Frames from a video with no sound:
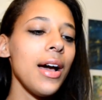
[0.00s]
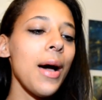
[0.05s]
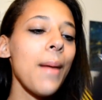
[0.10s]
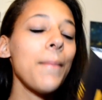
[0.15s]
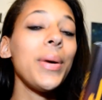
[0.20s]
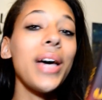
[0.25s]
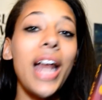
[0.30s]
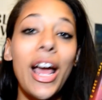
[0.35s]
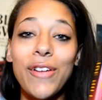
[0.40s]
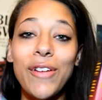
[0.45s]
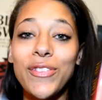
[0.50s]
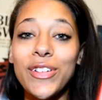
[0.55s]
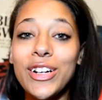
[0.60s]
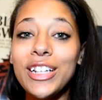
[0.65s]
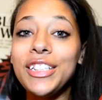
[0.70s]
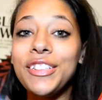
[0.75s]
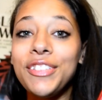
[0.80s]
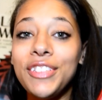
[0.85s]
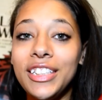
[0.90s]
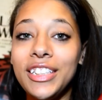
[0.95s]
But I
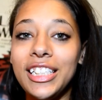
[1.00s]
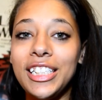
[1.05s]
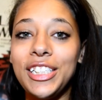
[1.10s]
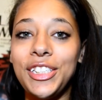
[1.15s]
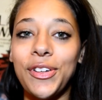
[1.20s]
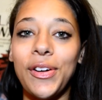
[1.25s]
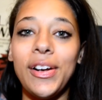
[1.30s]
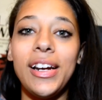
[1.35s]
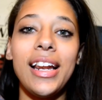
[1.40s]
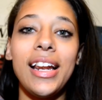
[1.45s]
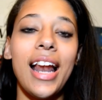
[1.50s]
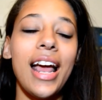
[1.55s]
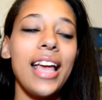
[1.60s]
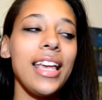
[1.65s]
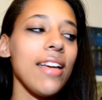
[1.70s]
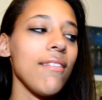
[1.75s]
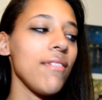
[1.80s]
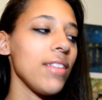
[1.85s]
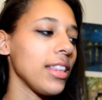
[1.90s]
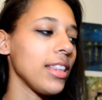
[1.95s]
really, really enjoyed it. I
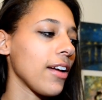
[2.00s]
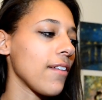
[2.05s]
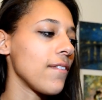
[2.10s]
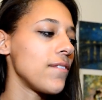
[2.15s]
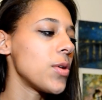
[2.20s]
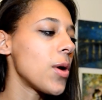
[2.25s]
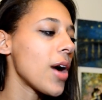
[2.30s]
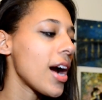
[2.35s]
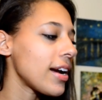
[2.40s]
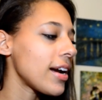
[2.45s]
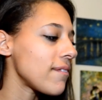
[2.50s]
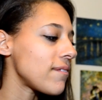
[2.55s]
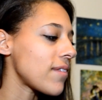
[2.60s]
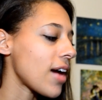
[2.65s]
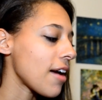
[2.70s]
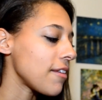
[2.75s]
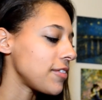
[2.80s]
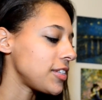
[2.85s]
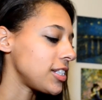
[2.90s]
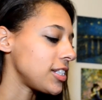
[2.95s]
give it like 4 out of
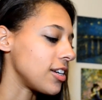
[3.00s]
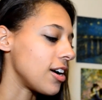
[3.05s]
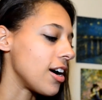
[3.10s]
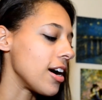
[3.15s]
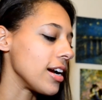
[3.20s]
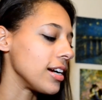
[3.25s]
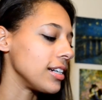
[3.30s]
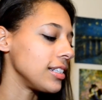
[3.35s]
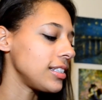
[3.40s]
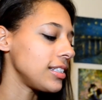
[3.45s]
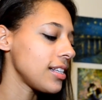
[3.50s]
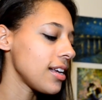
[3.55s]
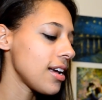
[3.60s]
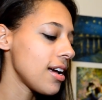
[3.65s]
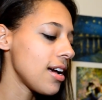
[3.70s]
5 stars.